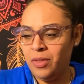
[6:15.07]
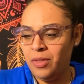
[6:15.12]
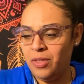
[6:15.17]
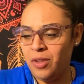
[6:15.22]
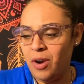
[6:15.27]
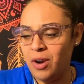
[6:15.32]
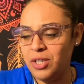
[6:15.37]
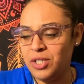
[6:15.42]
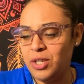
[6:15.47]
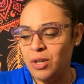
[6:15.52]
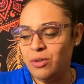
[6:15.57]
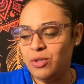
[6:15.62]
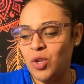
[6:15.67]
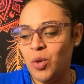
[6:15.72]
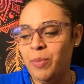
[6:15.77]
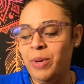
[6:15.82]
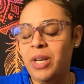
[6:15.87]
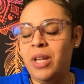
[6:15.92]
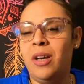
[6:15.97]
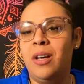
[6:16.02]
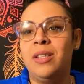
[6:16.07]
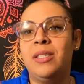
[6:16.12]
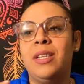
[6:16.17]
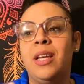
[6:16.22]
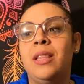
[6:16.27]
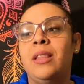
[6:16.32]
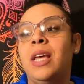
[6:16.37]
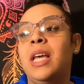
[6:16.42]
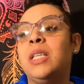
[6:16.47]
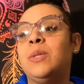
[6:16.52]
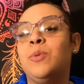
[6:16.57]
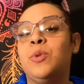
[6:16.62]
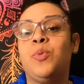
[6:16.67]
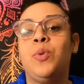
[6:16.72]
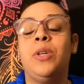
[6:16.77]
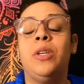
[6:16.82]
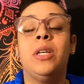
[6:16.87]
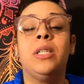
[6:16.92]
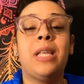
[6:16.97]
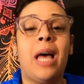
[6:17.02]
There are still so many unsaid things
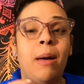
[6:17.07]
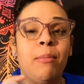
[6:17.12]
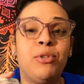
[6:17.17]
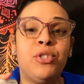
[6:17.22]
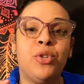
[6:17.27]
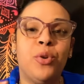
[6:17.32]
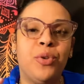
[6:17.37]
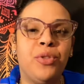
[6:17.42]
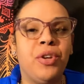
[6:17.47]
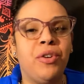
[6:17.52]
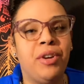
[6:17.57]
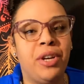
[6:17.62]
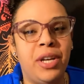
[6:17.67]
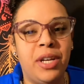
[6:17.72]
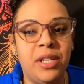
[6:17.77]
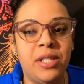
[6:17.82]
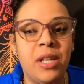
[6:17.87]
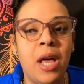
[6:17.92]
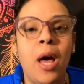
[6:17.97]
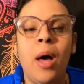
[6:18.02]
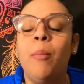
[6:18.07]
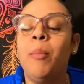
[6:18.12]
between us. I'm sure there is.